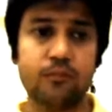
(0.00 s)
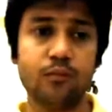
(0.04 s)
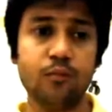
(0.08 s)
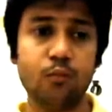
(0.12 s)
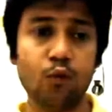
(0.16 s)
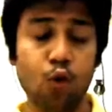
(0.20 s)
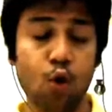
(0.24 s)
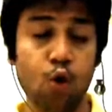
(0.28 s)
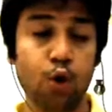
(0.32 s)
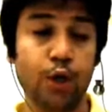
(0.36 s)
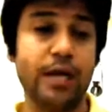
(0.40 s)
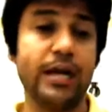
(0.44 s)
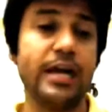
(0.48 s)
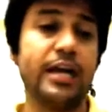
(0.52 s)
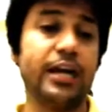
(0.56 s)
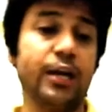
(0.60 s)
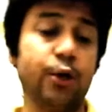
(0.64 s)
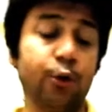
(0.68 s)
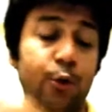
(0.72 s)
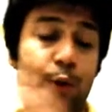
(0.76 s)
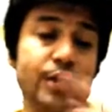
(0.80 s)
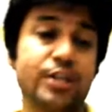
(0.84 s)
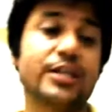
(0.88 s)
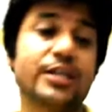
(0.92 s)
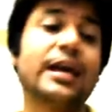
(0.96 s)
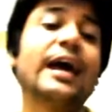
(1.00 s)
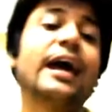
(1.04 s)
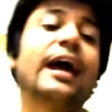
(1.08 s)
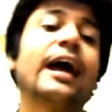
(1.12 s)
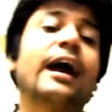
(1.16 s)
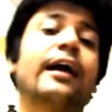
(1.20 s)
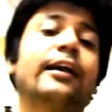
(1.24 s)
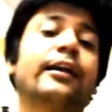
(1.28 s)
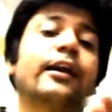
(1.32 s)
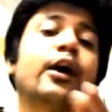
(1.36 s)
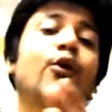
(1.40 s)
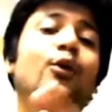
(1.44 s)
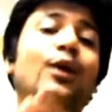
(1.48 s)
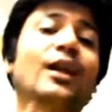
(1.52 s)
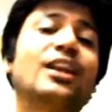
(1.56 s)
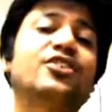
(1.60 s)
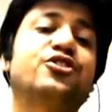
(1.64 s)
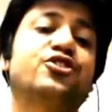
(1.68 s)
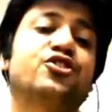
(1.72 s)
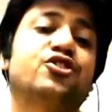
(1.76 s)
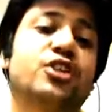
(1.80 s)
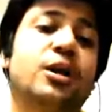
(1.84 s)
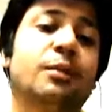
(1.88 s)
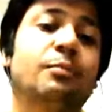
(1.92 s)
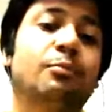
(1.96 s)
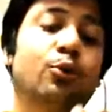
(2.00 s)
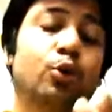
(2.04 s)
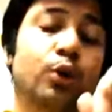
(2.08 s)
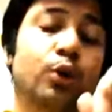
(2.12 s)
Okay, great. Now let's jump to the